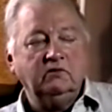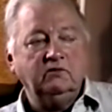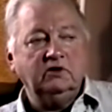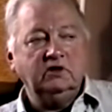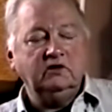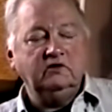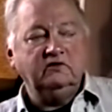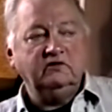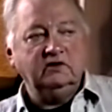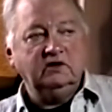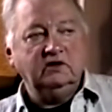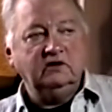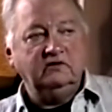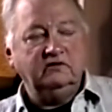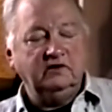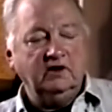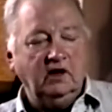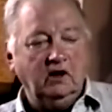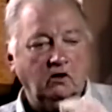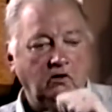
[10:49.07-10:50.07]
I mean,
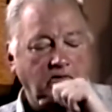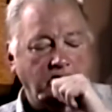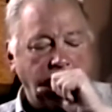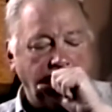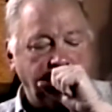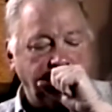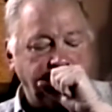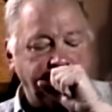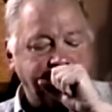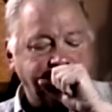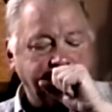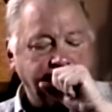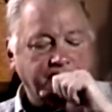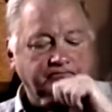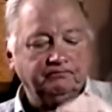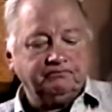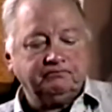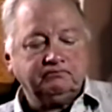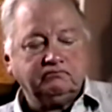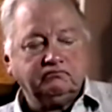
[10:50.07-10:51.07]
he's now
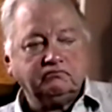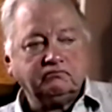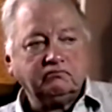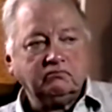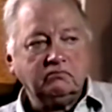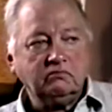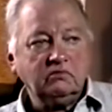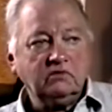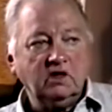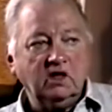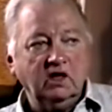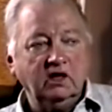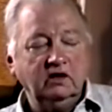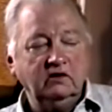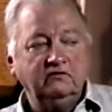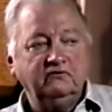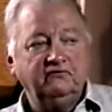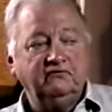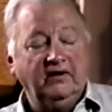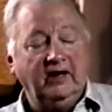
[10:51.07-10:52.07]

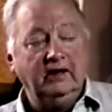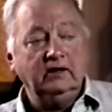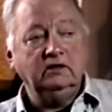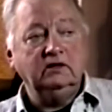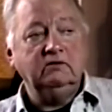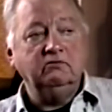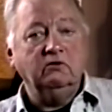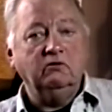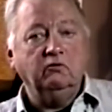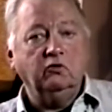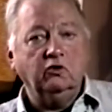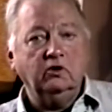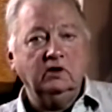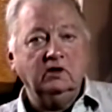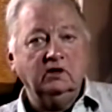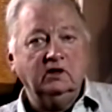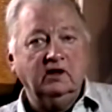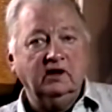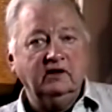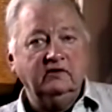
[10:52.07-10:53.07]
he's finally
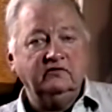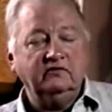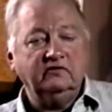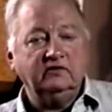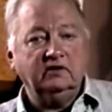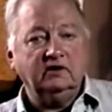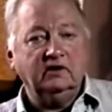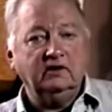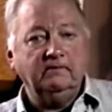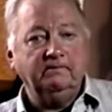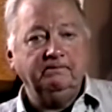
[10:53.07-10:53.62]
memorialized